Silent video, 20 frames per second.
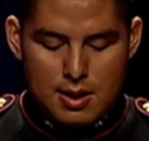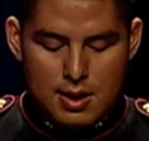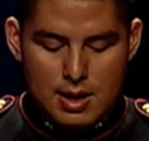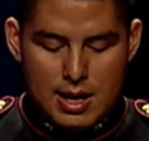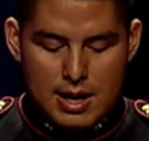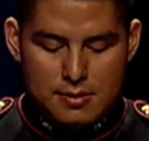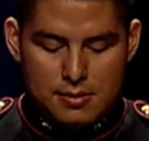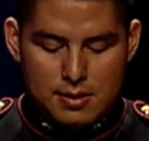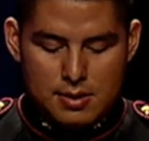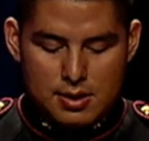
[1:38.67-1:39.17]

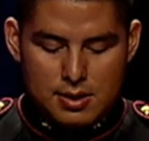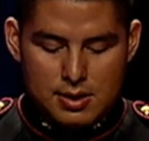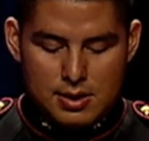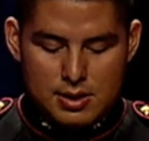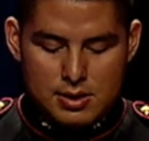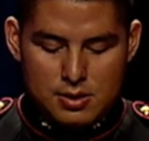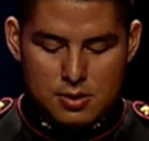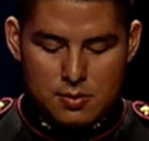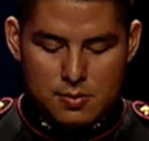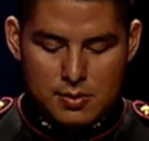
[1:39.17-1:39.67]
After the
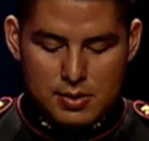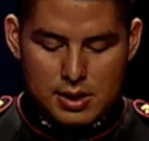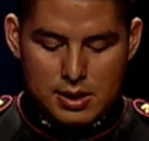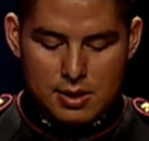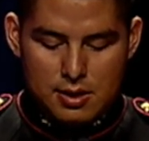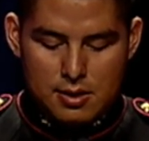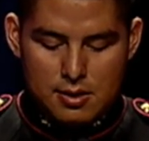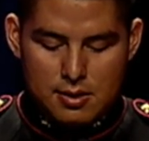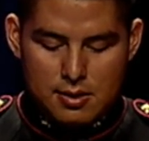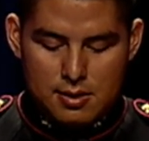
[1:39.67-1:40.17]
dust storm
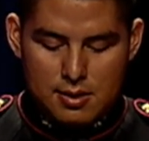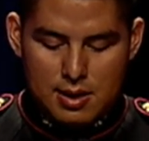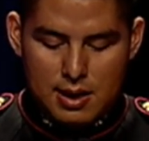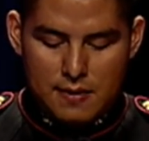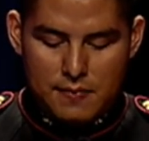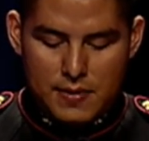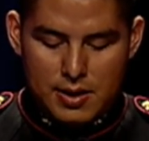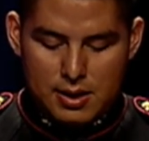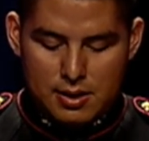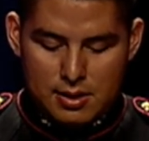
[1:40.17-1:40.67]
cleared, I
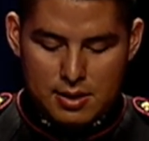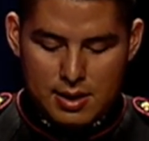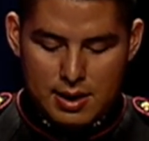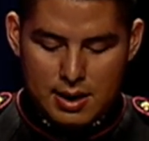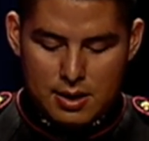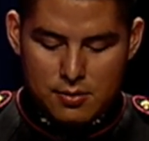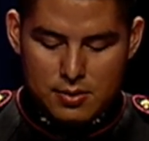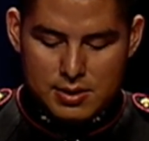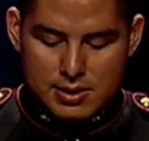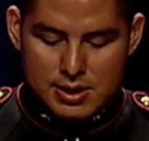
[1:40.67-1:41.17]
found that I
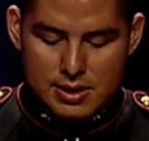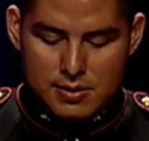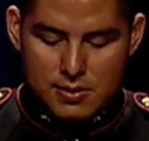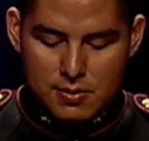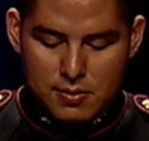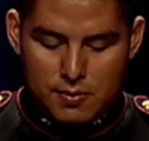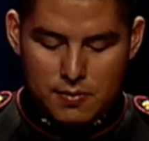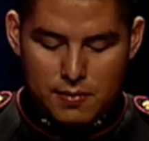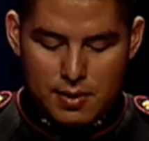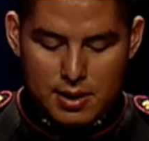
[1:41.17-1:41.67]
had received
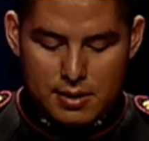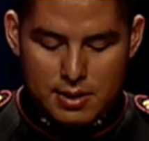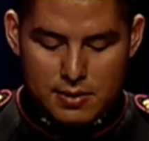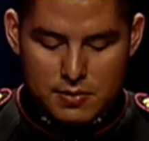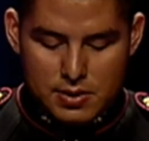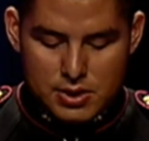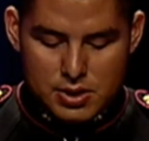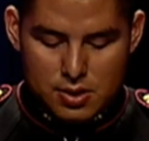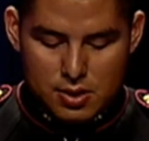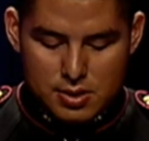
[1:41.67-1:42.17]
over five
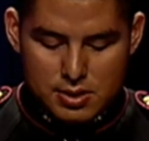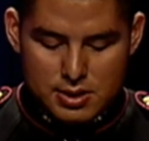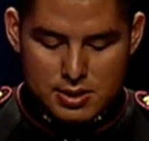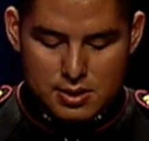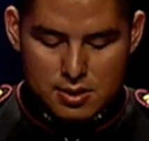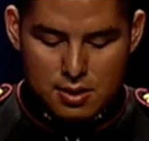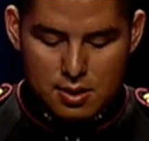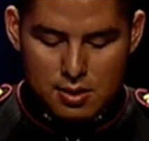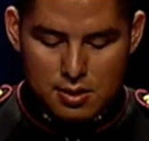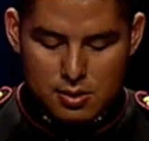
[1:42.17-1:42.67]
different charges
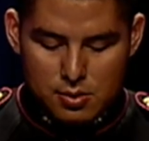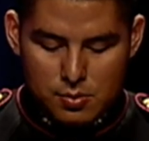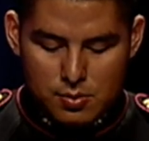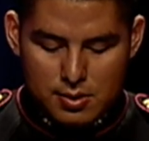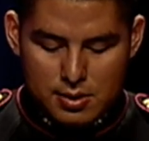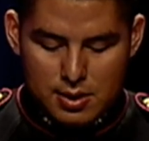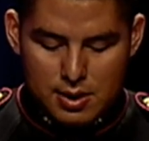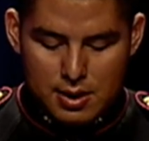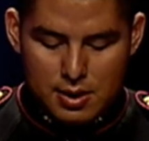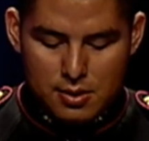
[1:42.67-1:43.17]
all in
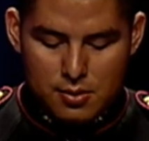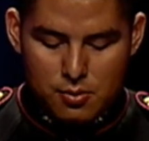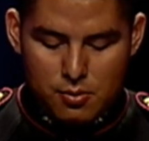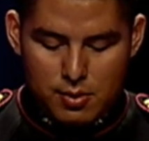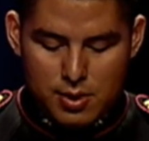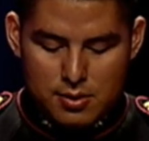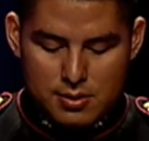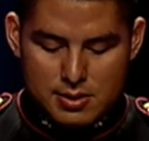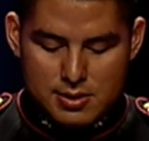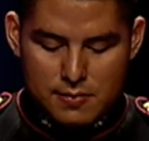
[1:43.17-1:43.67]
one night where
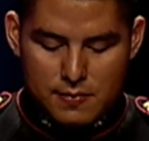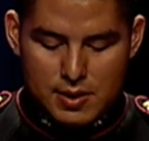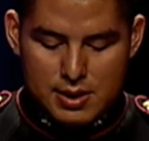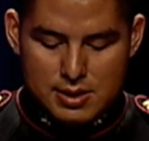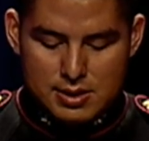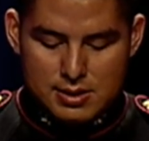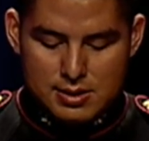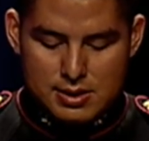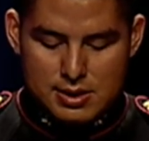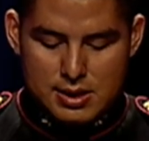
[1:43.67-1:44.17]
I was
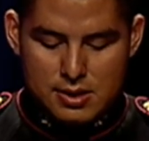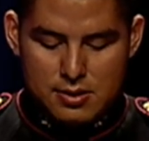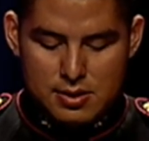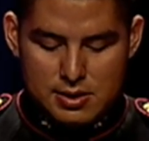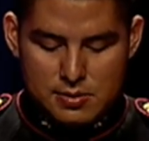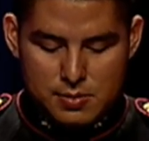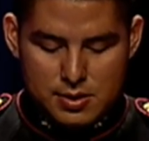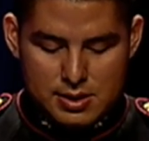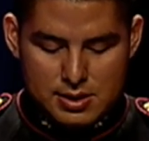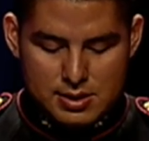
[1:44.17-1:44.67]
facing serious
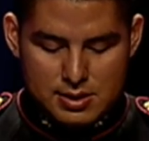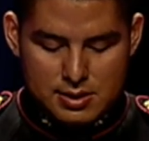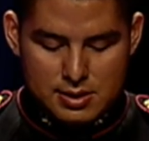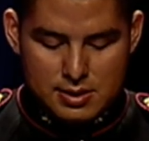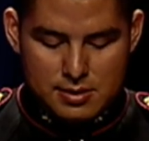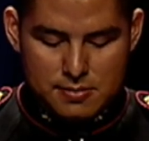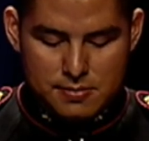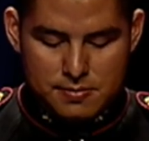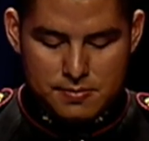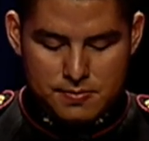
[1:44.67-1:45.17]
prison
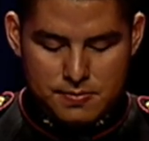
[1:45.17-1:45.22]
time.